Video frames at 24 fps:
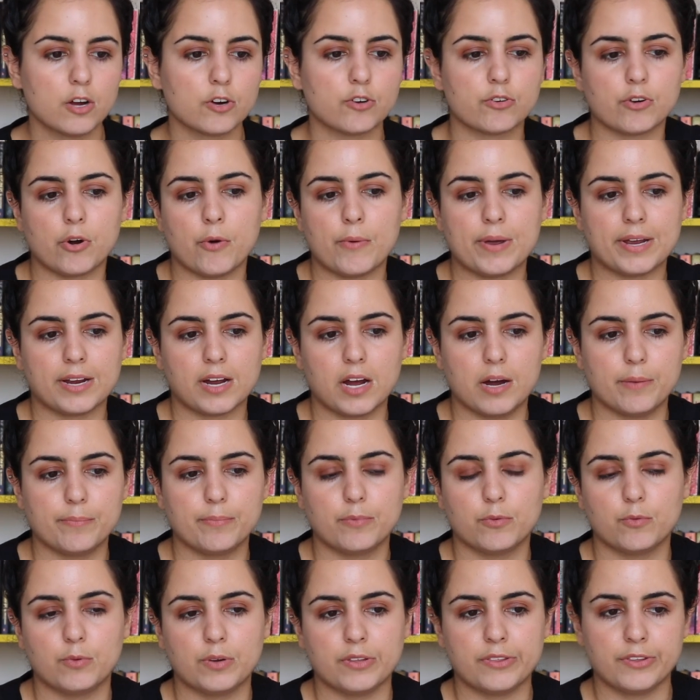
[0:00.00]
growing
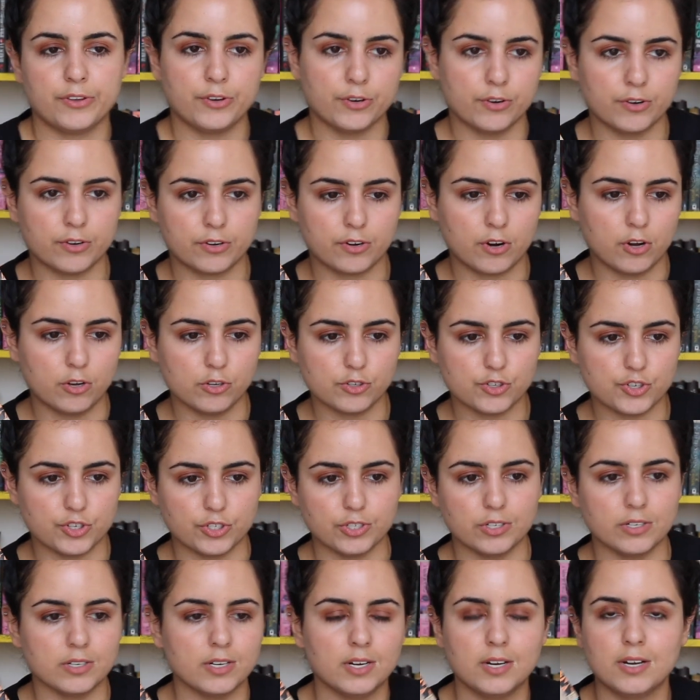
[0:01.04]
up with your
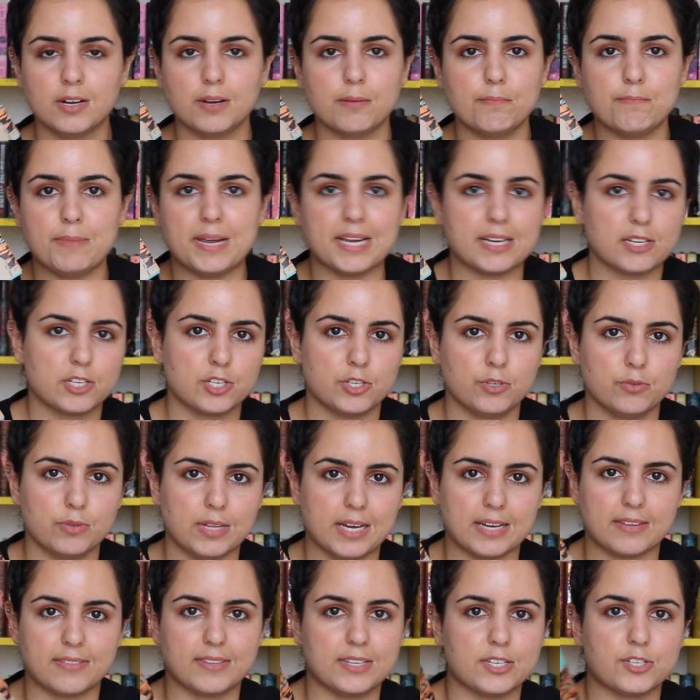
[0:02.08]
culture makes you
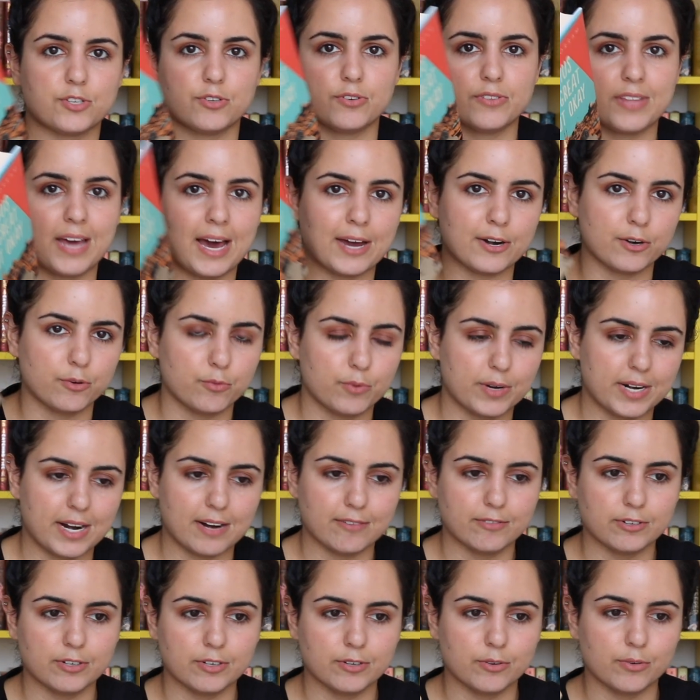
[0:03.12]
like this or that or
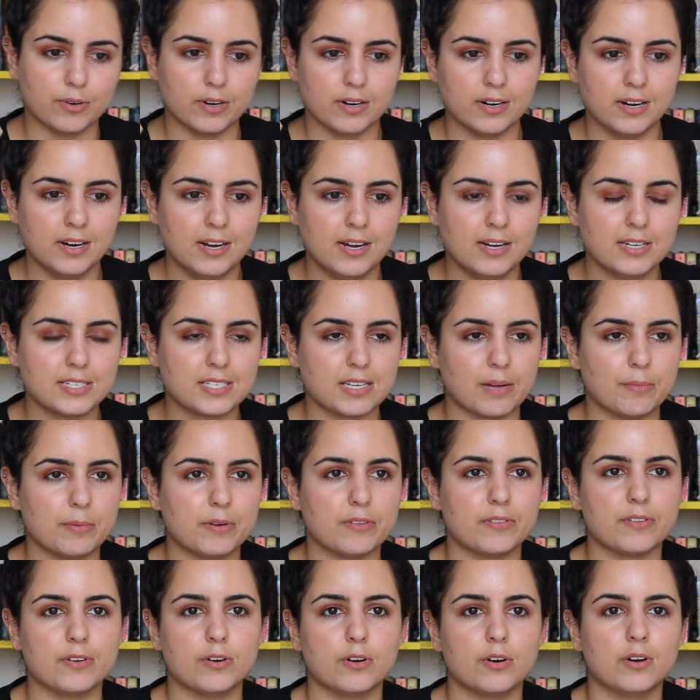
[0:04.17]
whatever, or some
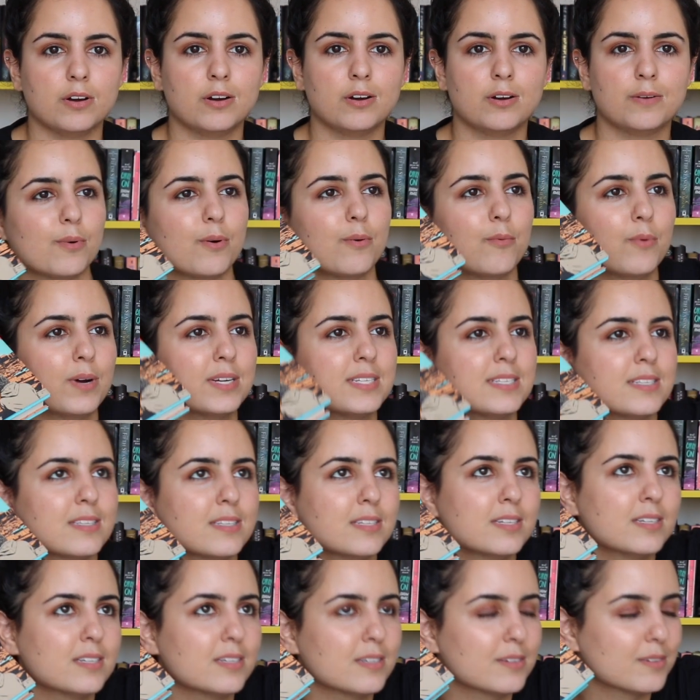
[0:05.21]
of the, what's
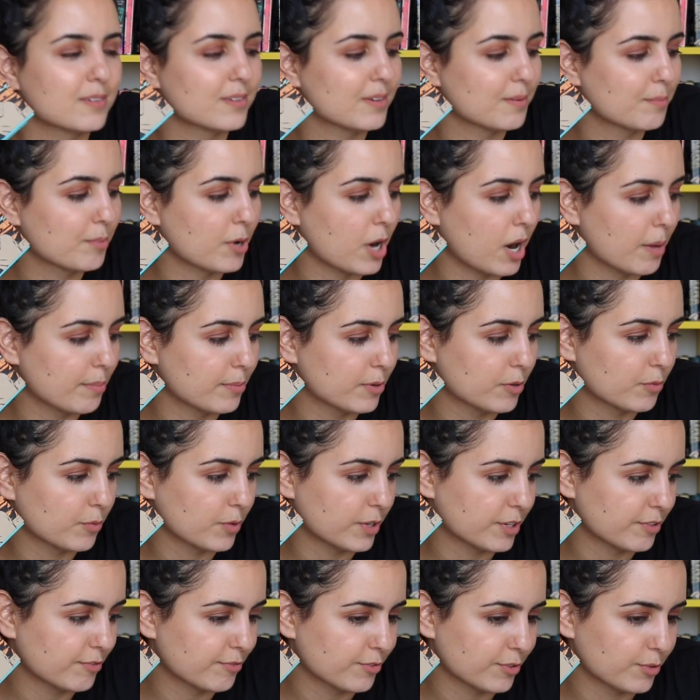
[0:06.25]
the proper
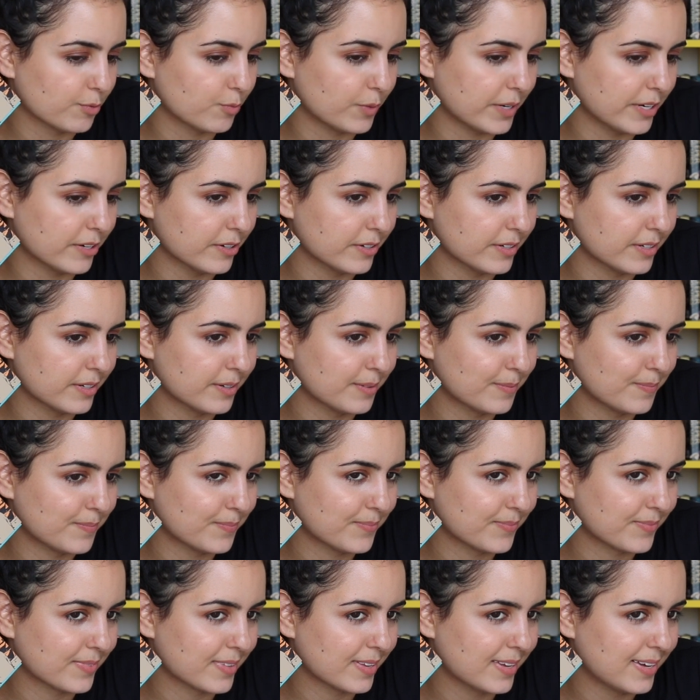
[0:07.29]
word for weird?
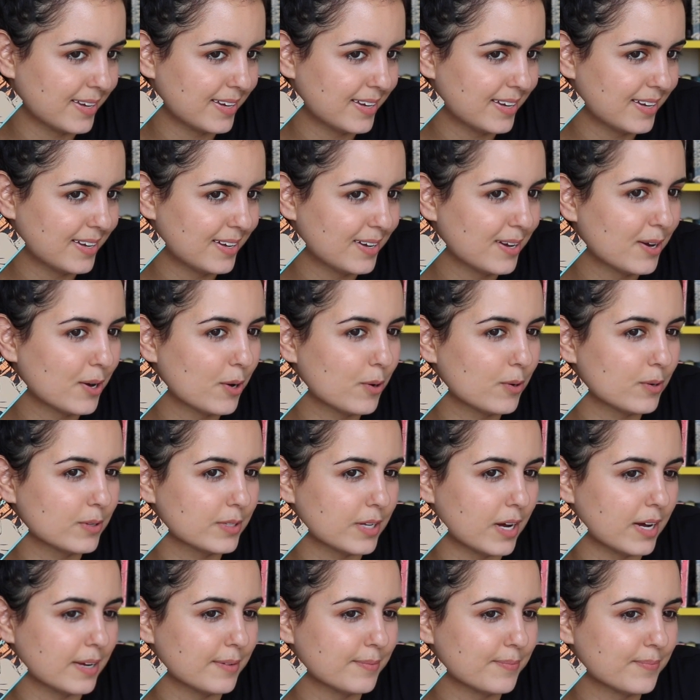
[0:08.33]
Hold
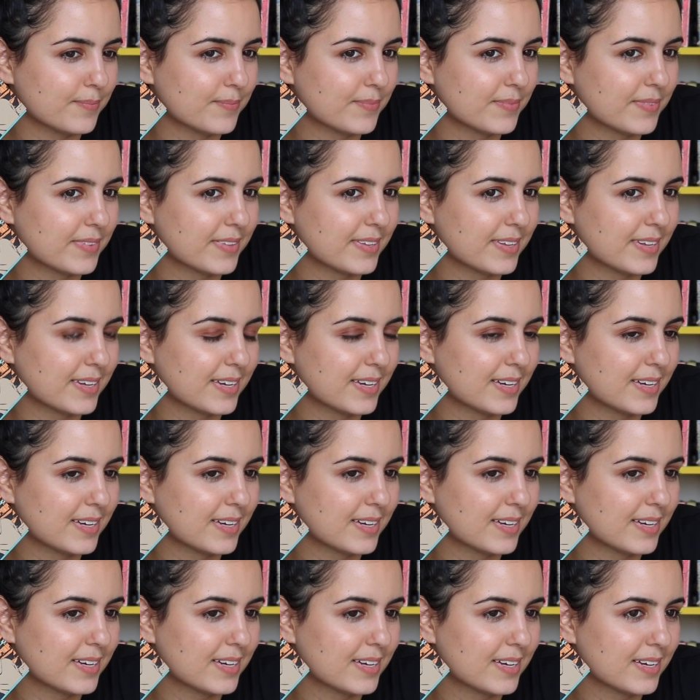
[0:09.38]
on.
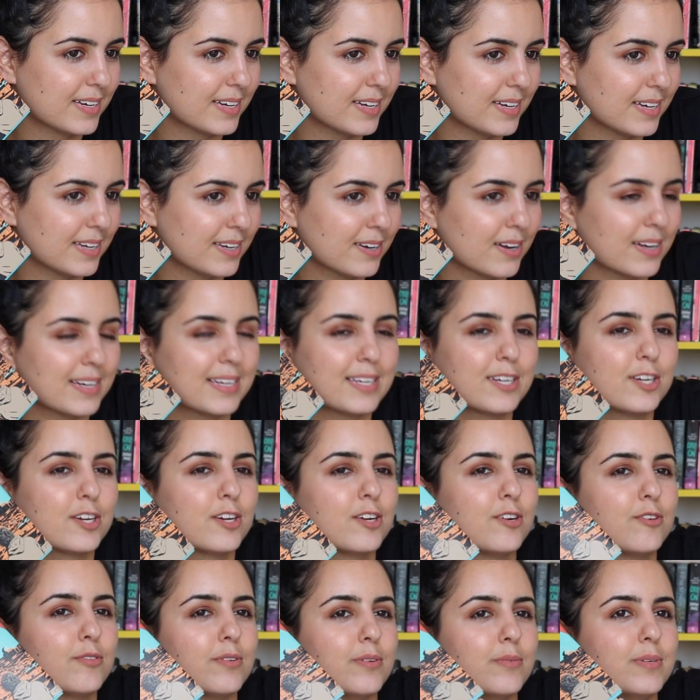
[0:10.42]
Not
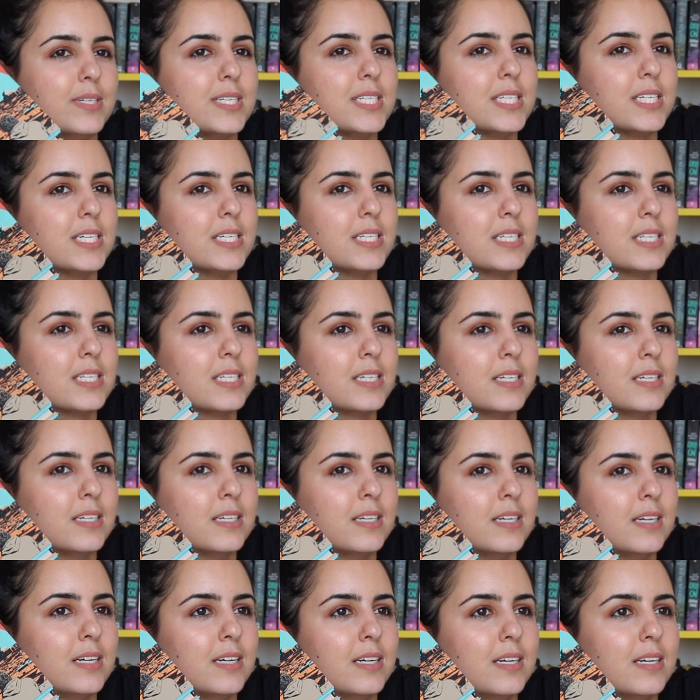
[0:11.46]
incongruencies.
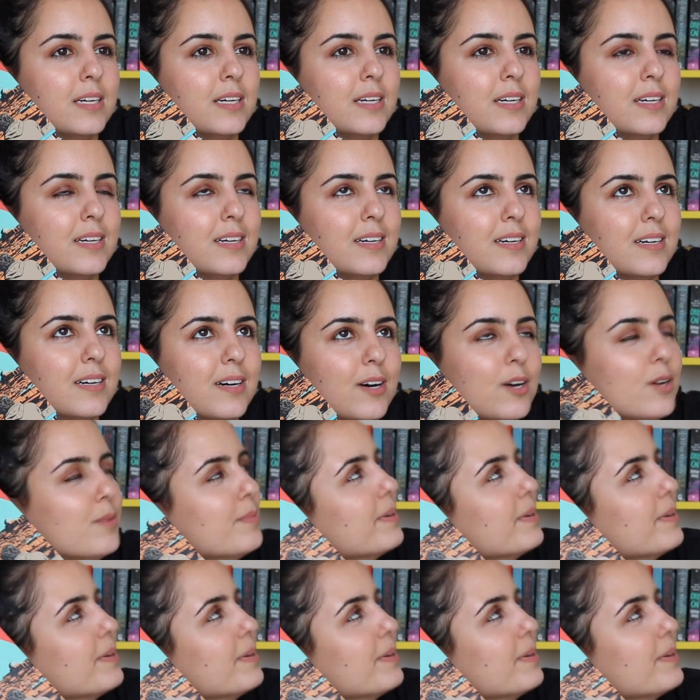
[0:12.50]
Oh